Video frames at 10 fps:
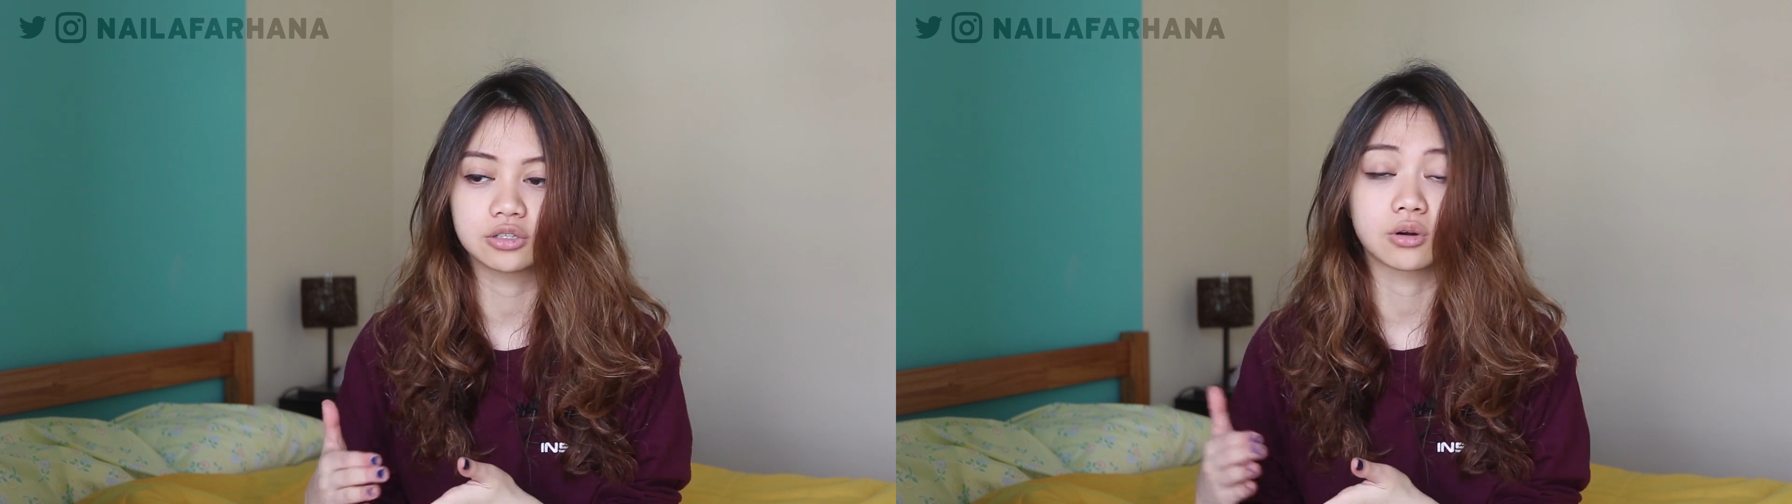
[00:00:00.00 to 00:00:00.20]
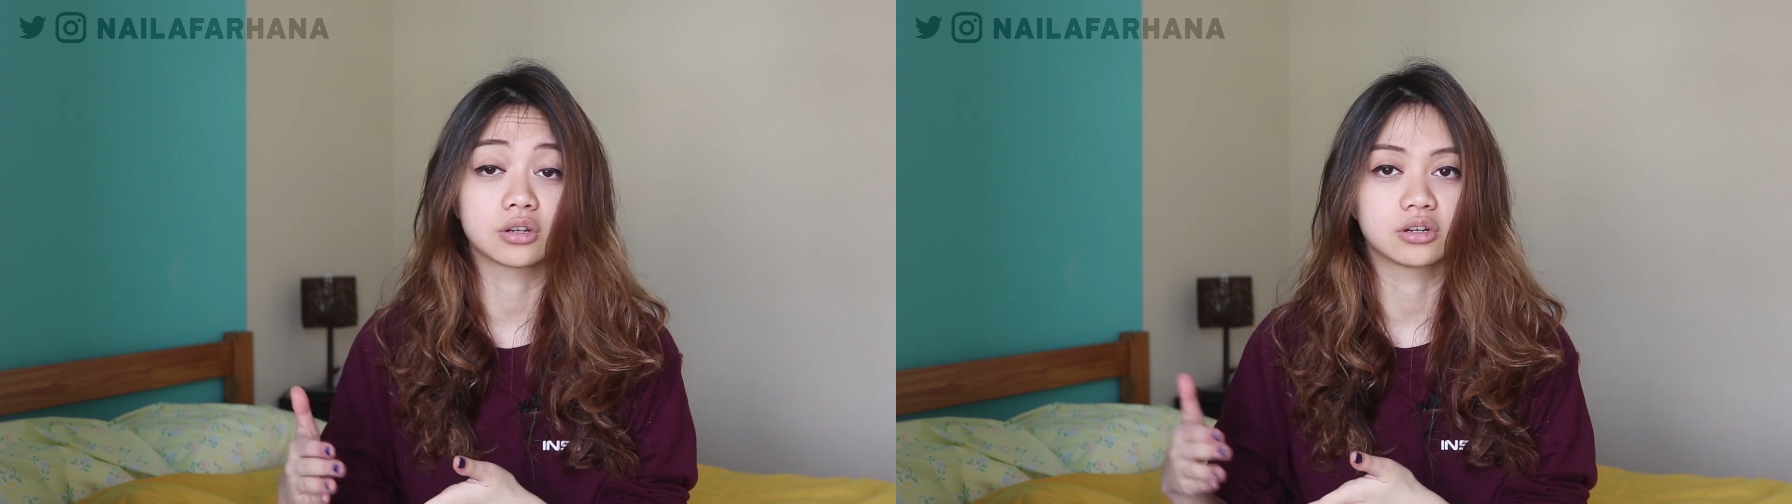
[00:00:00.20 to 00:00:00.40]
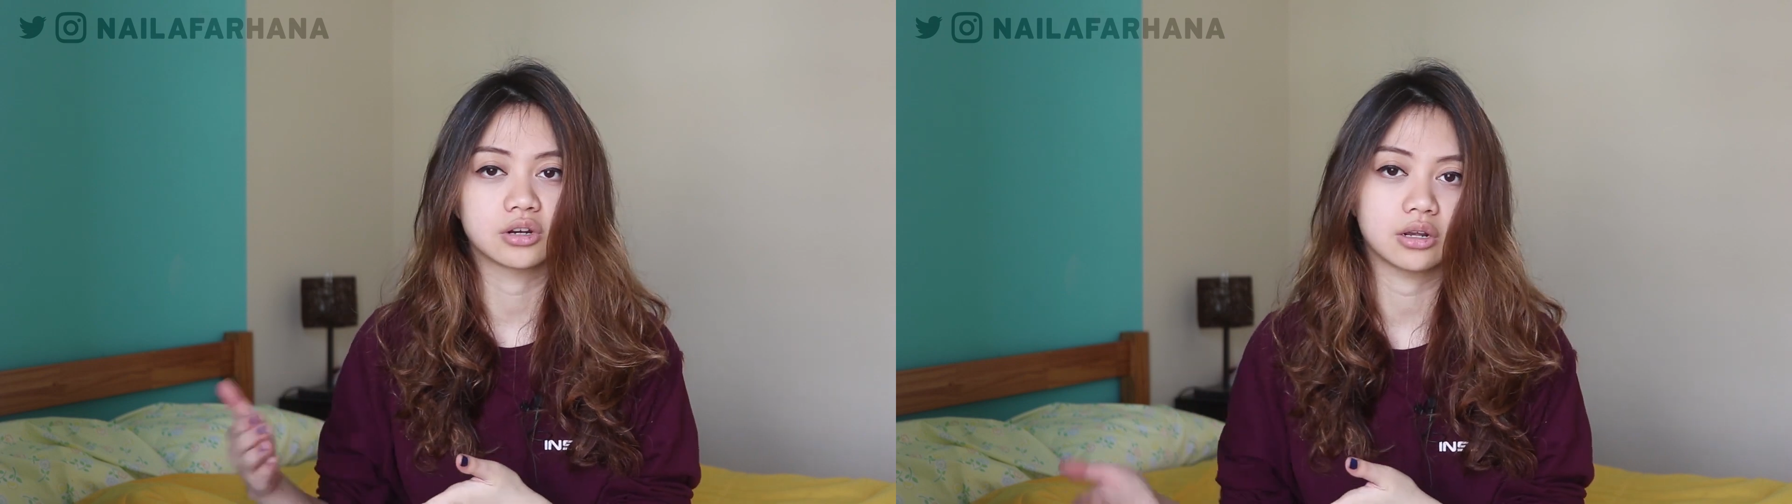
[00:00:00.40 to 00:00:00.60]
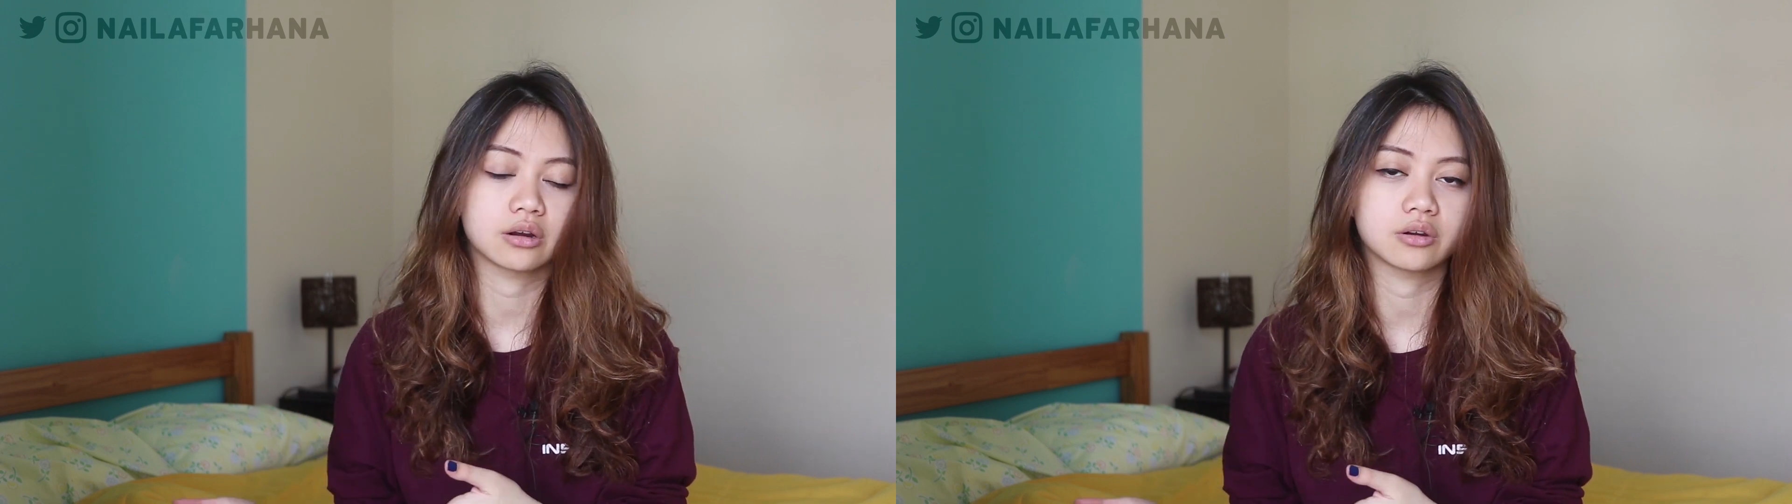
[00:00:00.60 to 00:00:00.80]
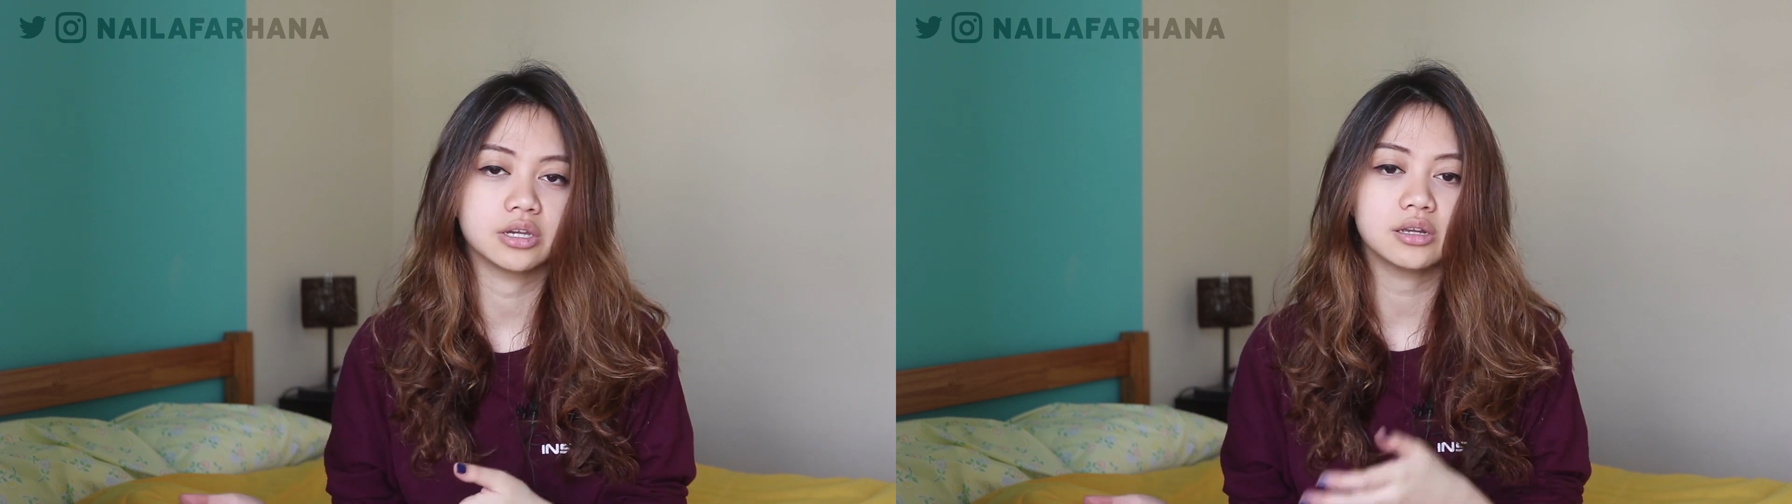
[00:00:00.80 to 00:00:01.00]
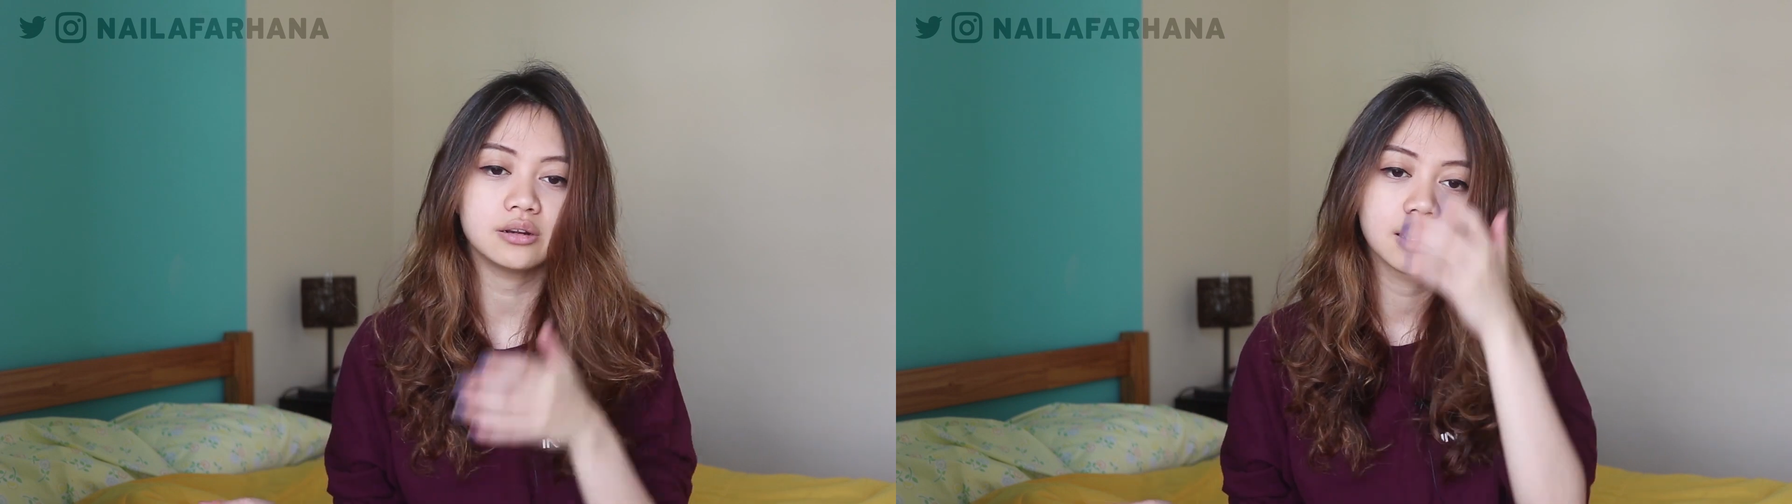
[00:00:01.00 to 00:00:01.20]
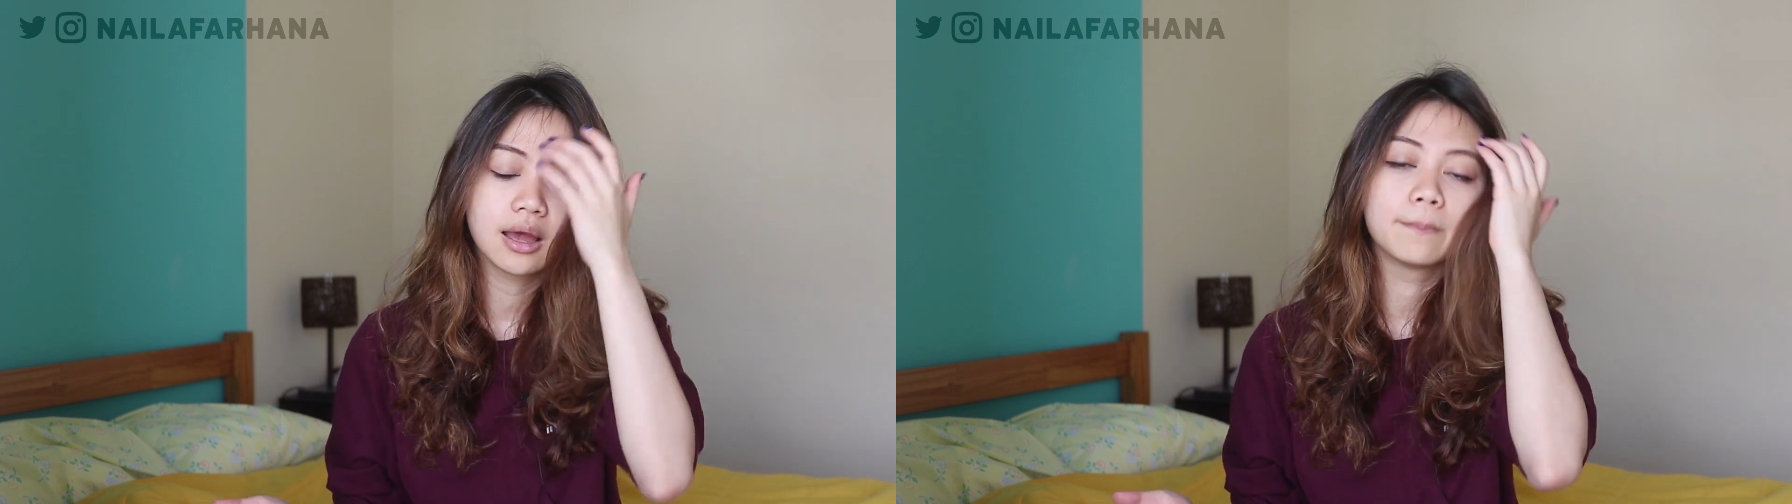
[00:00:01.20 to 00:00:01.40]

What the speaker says: you are learning Korean,